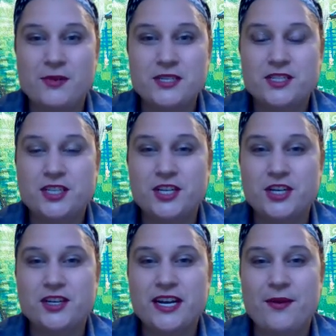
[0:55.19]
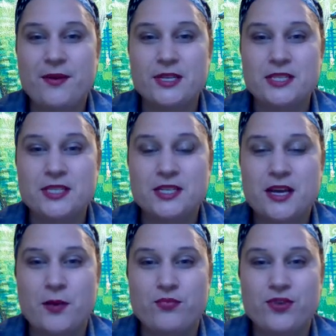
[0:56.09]
I was a senior and I was
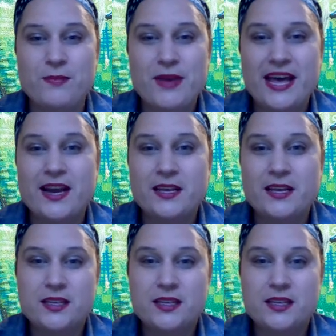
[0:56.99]
a pre-med